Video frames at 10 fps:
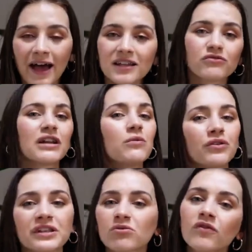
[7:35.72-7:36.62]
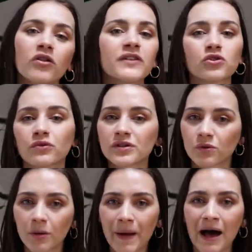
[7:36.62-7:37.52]
That's really what this revolving door is
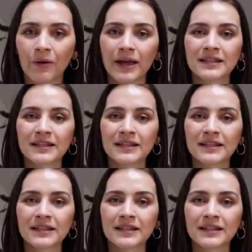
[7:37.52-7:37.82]
all about.